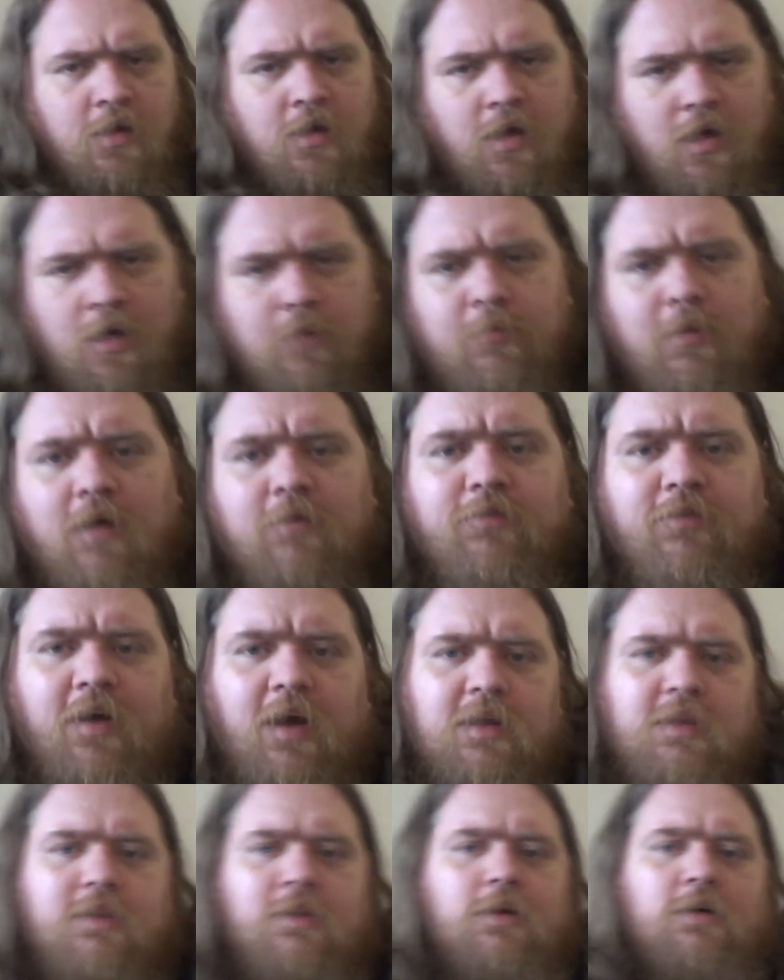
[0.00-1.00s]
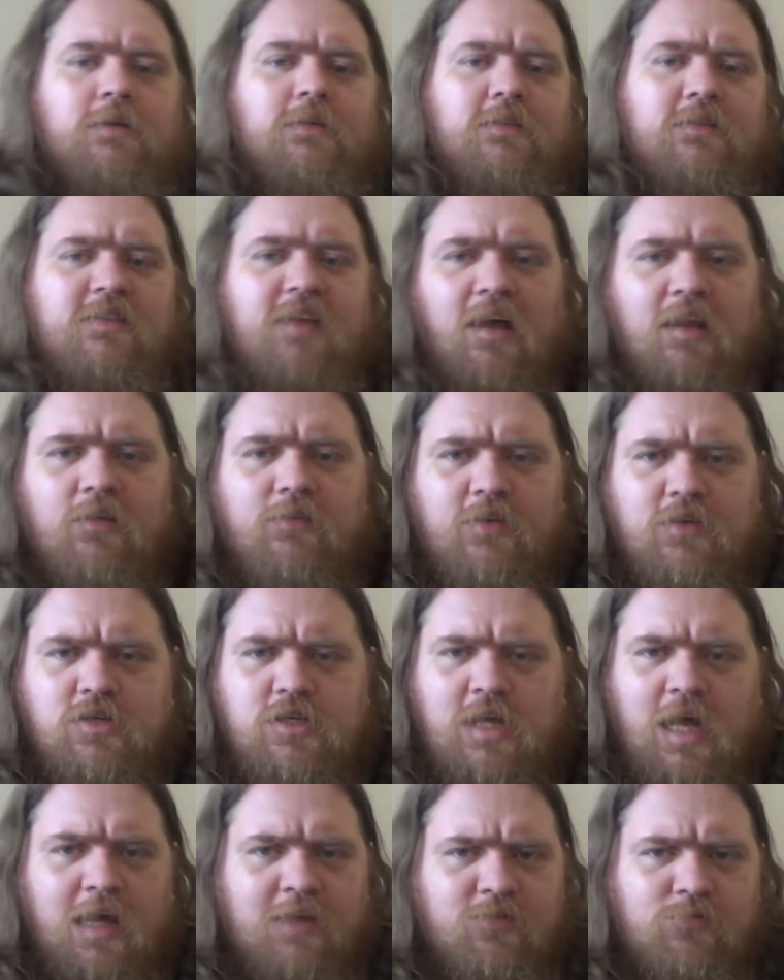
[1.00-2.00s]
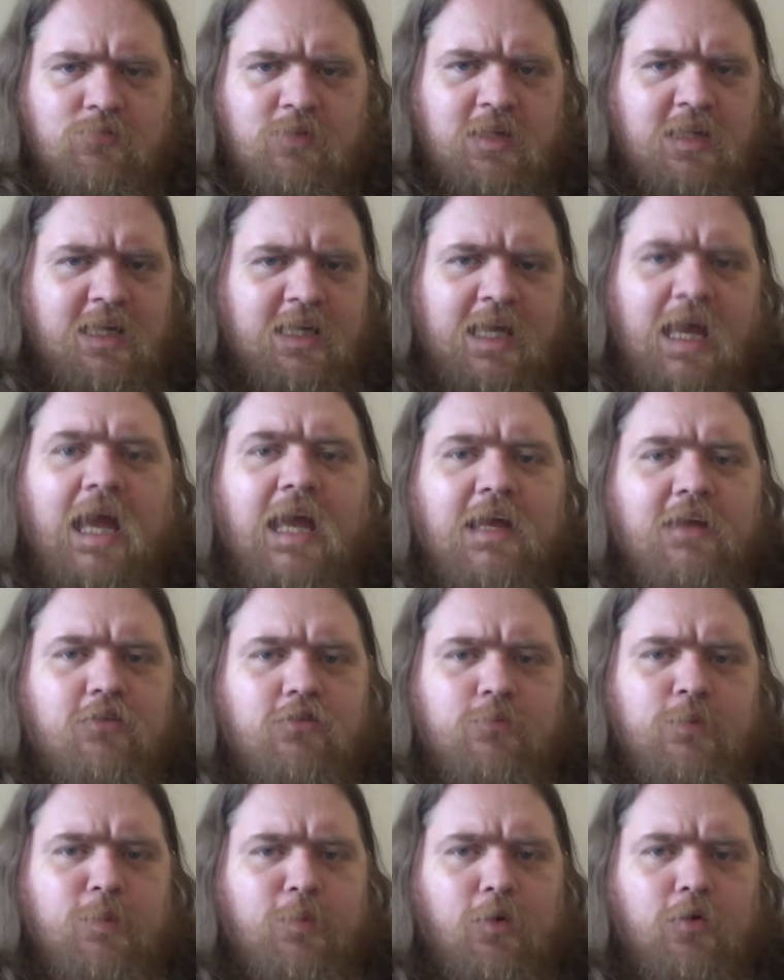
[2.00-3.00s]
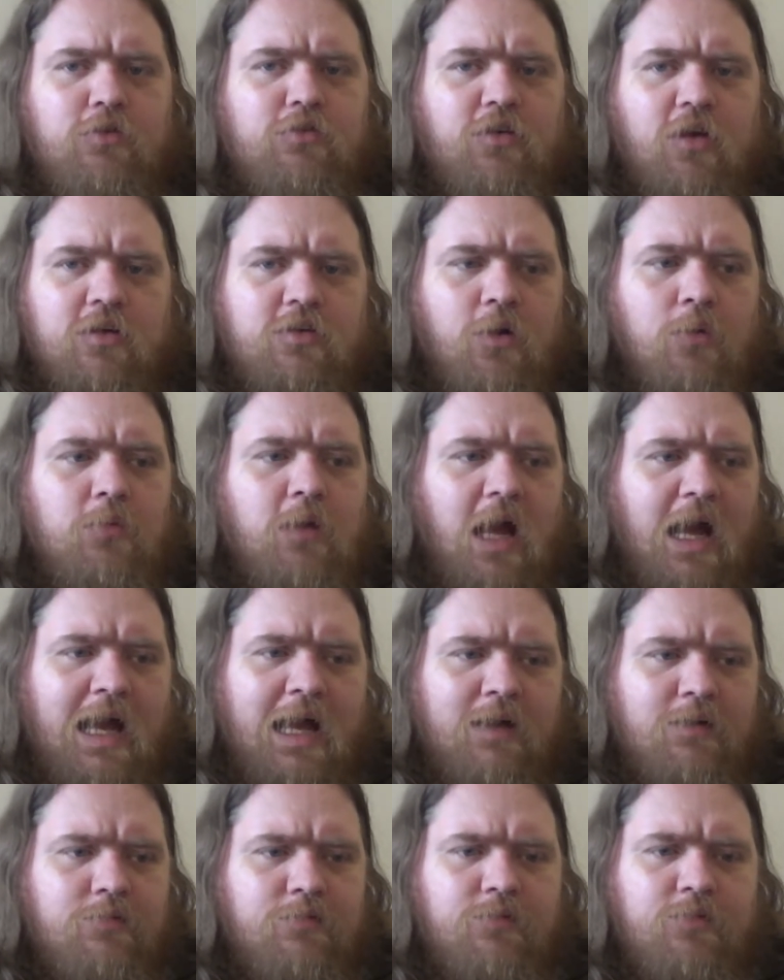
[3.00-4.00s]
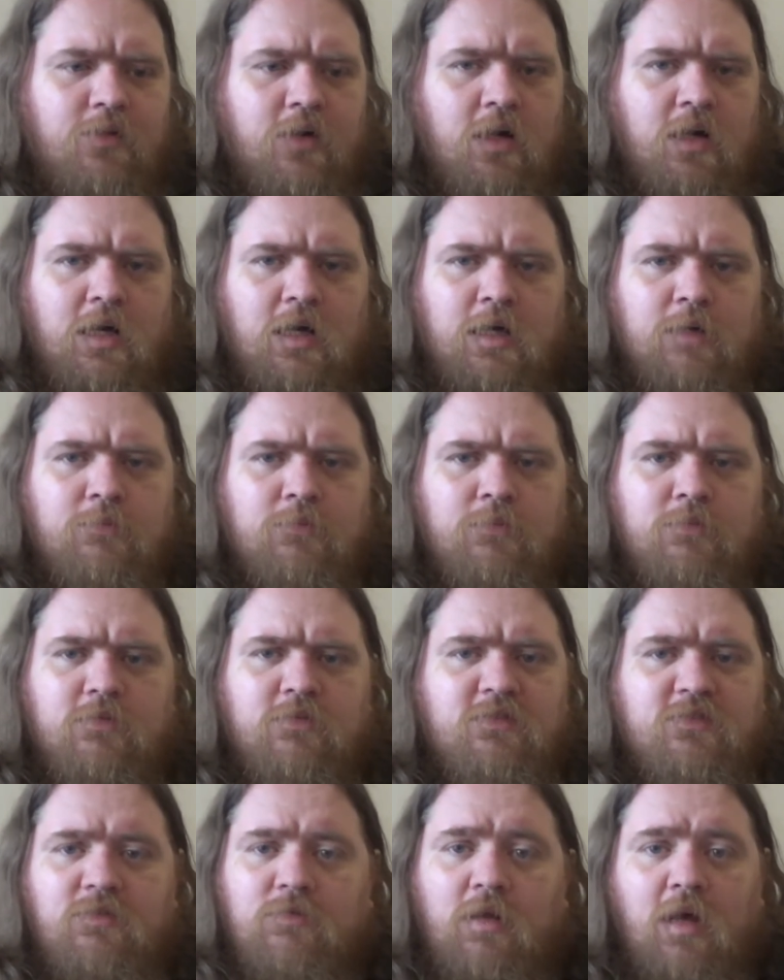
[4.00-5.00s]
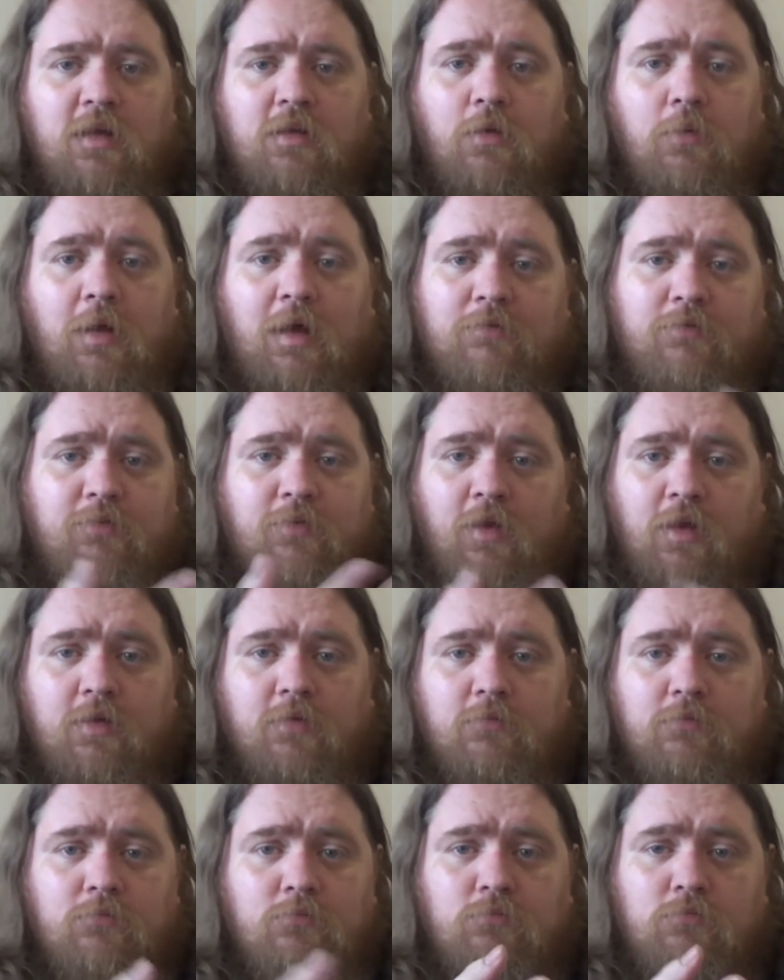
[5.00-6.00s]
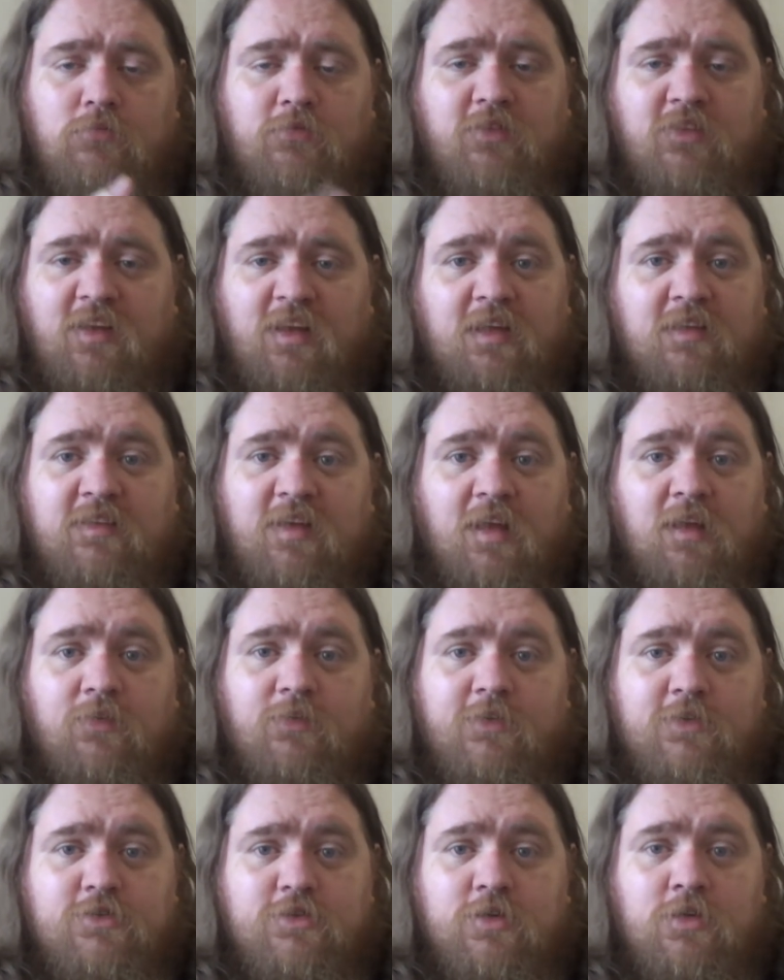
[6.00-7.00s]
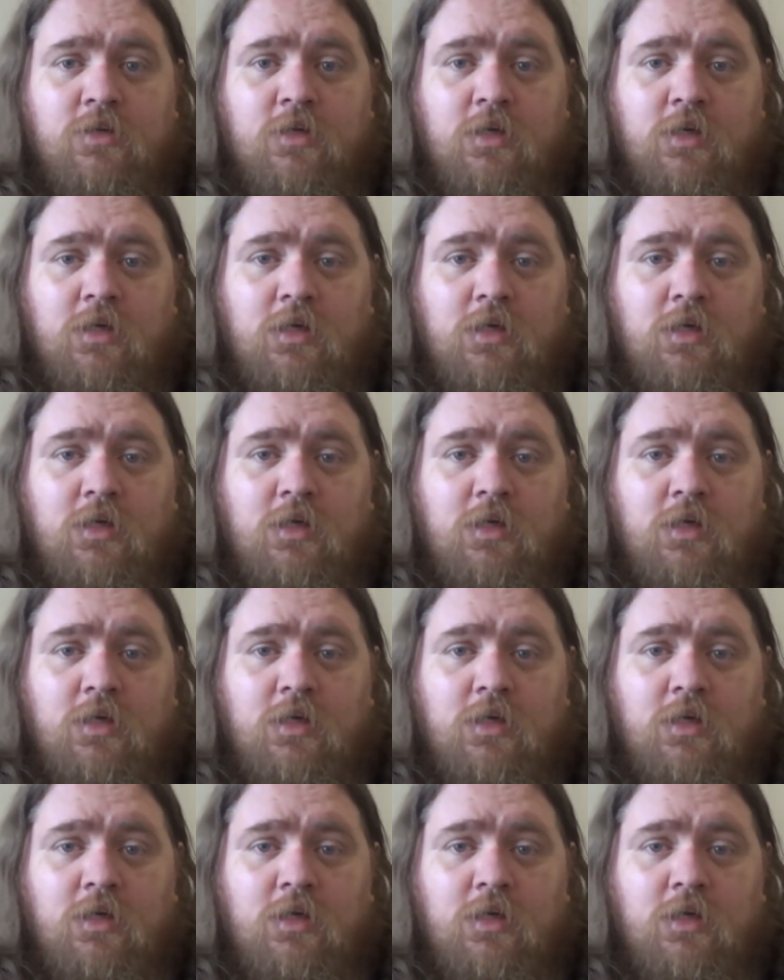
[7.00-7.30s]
I find that television hasn't really engaged me much. I don't have like television